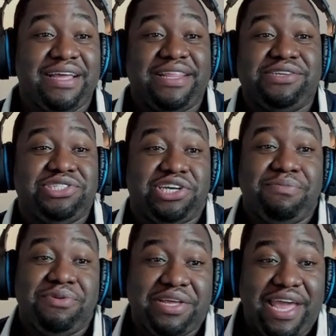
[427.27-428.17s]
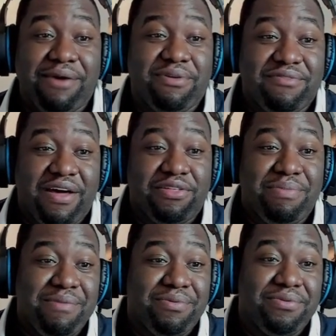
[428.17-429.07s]
they use to communicate with other
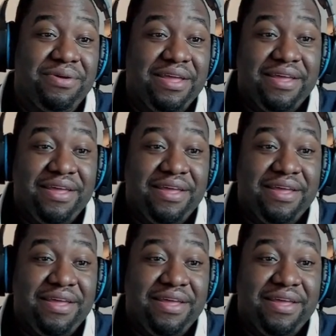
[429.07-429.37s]
people